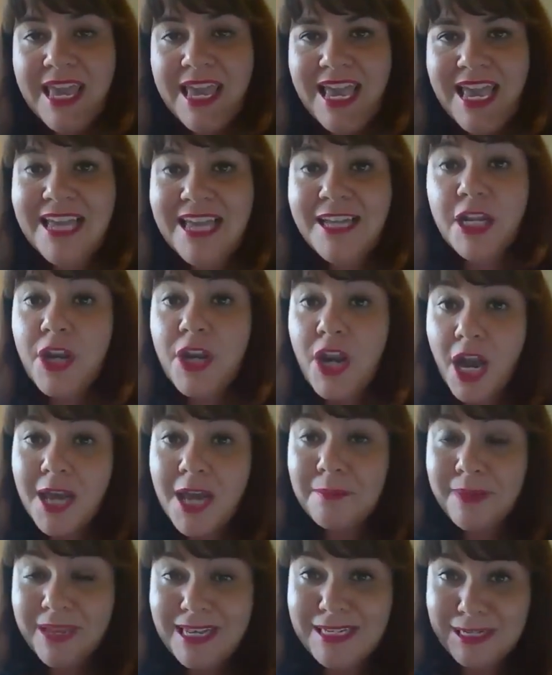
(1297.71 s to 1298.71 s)
In a
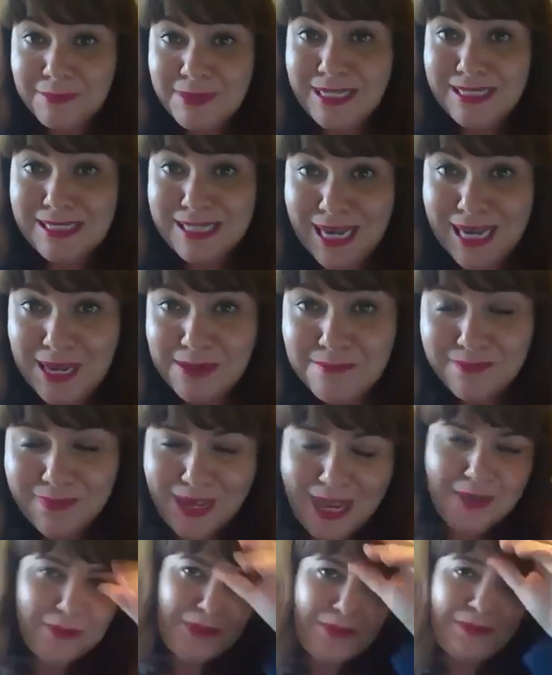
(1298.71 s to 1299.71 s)
non-pandemic time,
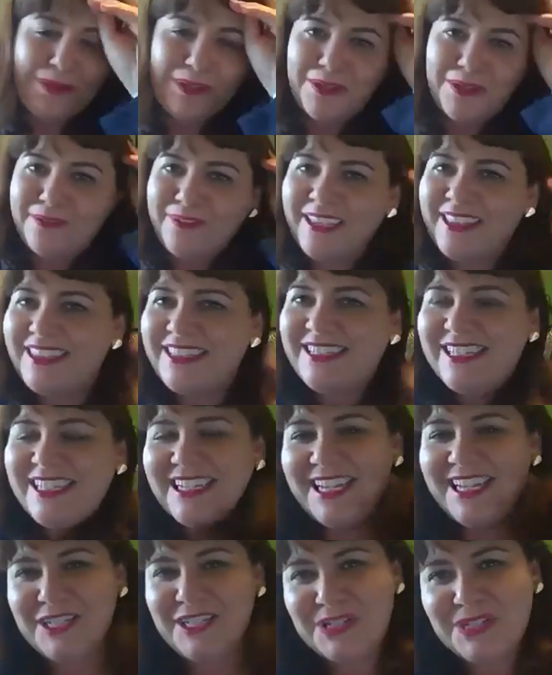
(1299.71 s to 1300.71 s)
I would work with
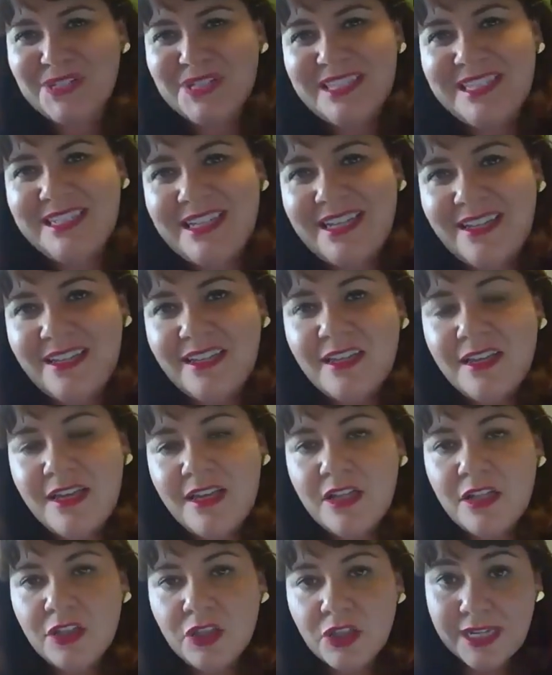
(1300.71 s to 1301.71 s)
teenagers to
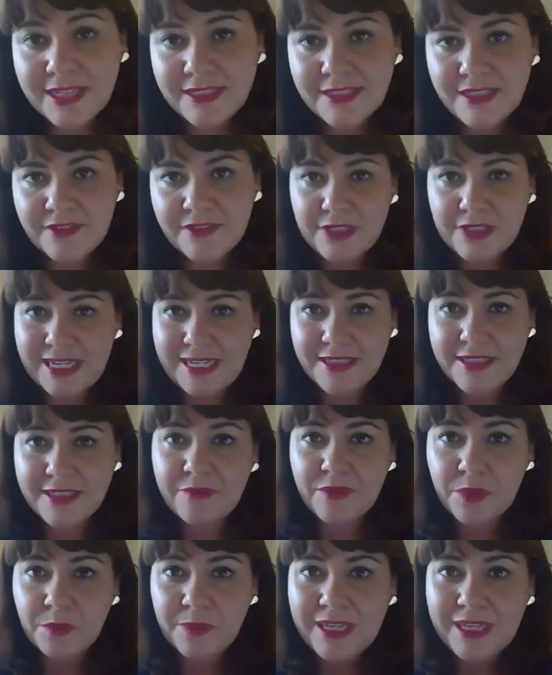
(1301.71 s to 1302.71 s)
look at different days of
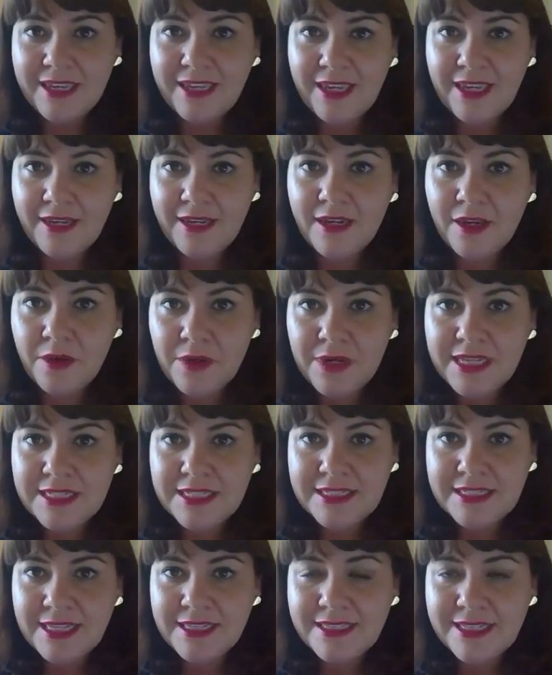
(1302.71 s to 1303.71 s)
the week and
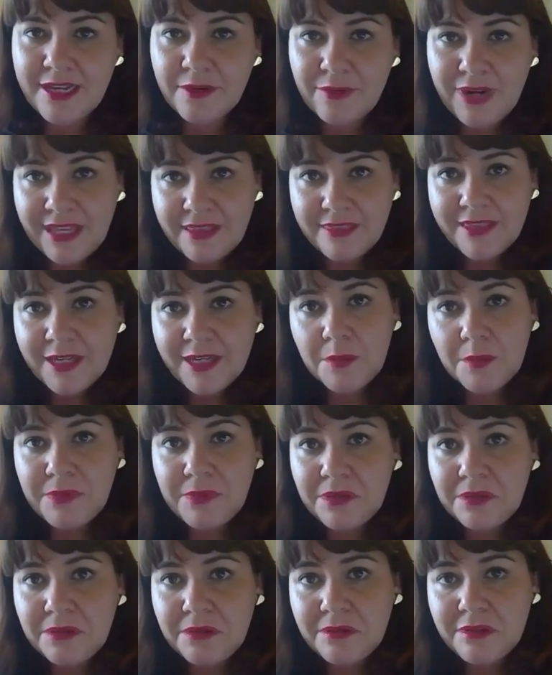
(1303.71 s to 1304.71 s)
notice as they rate their
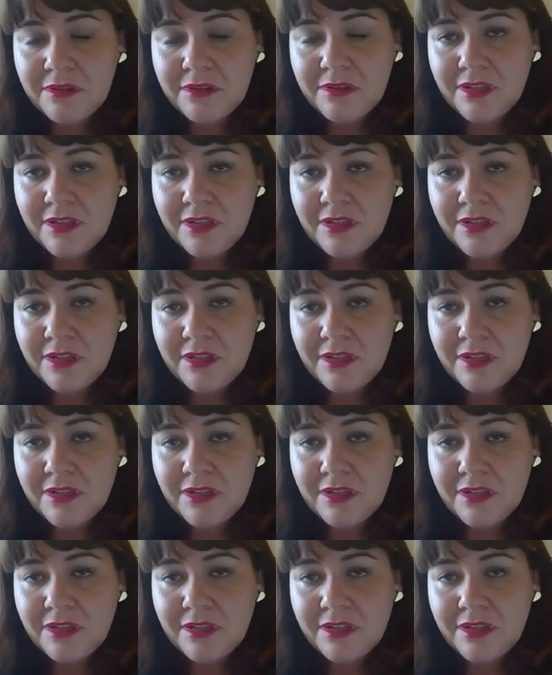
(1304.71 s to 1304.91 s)
mood.